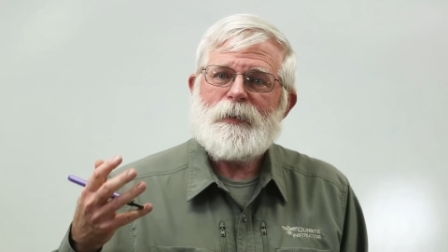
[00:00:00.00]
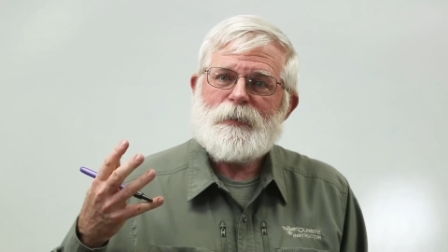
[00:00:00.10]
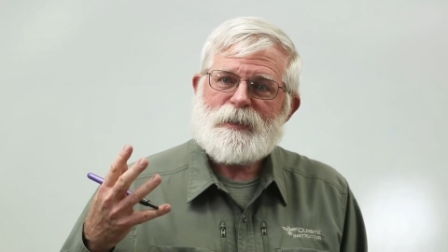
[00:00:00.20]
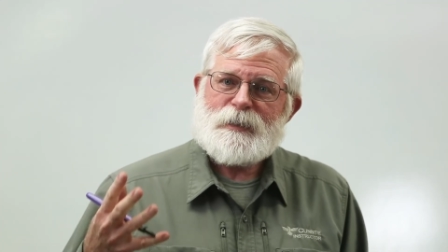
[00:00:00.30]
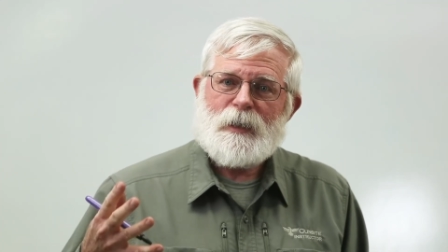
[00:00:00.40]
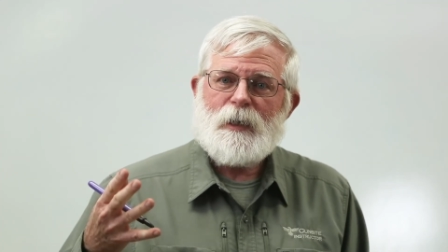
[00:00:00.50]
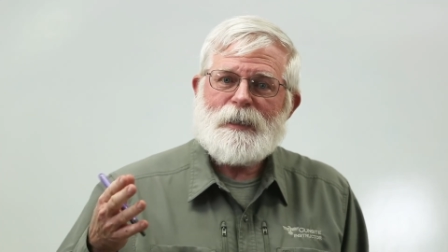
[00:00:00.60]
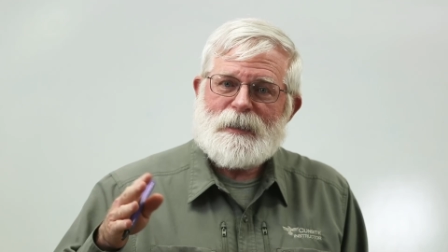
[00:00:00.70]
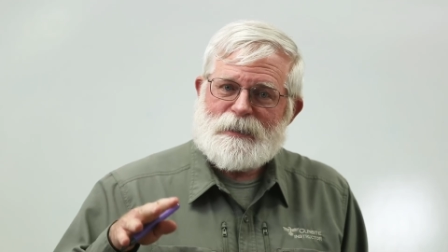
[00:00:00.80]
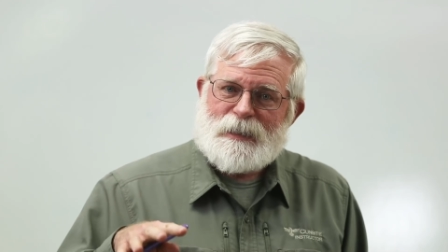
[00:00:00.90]
the
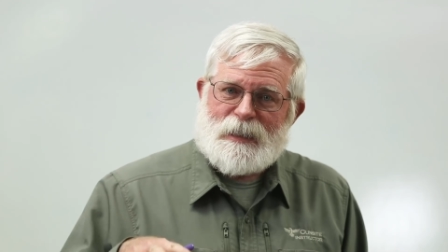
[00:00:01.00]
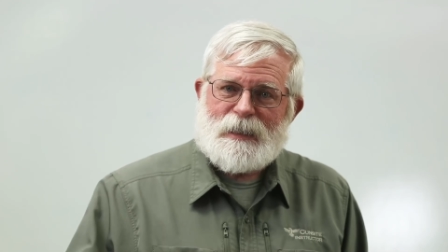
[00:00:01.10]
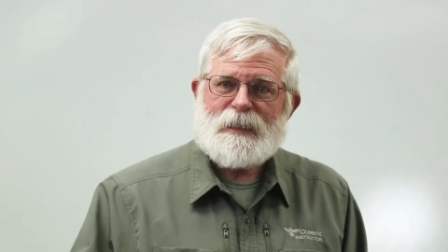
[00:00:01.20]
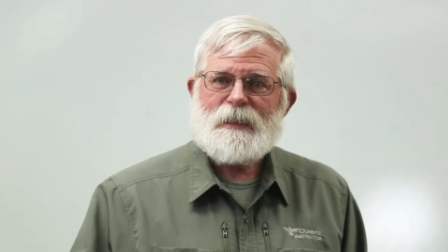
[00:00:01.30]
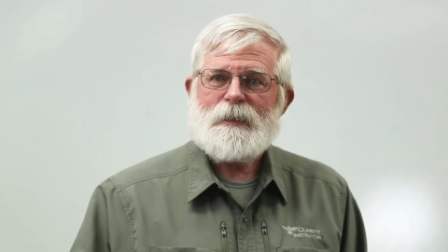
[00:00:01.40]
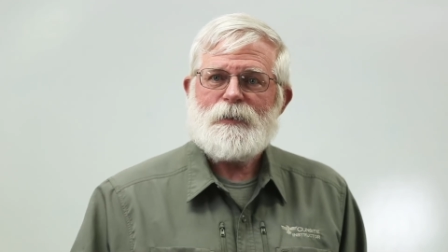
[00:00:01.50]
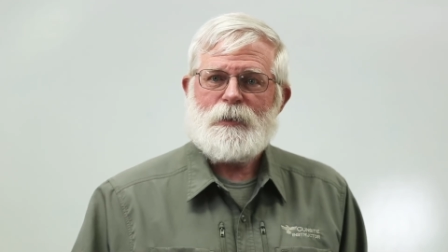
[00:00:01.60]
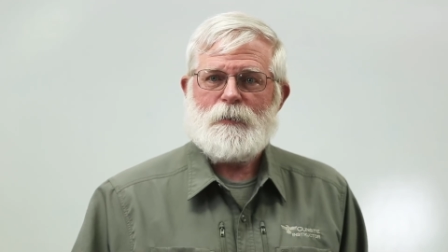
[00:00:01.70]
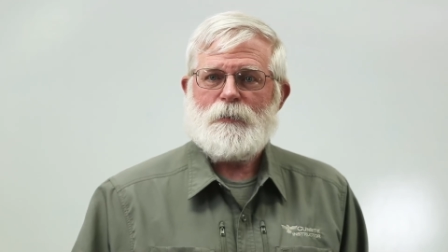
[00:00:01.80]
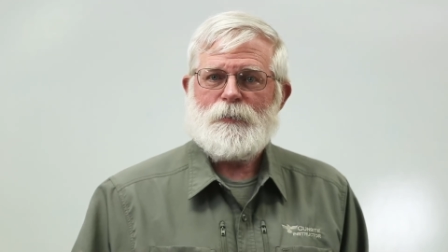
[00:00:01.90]
sun is heating
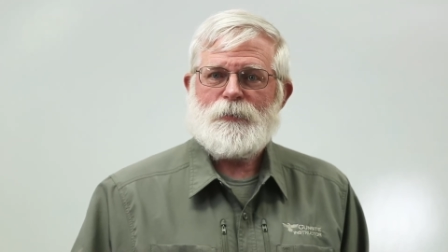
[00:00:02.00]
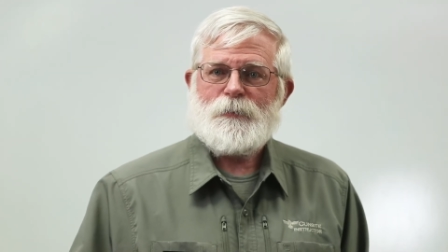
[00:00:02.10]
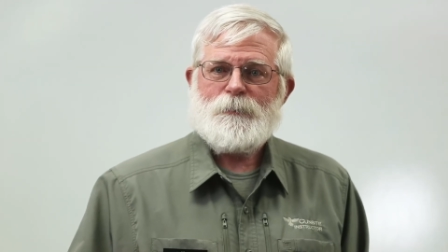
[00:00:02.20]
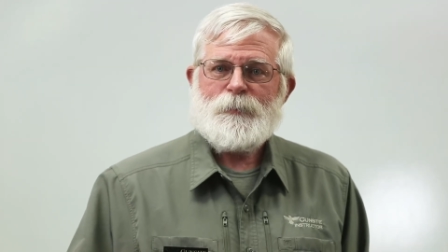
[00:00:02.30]
the Earth.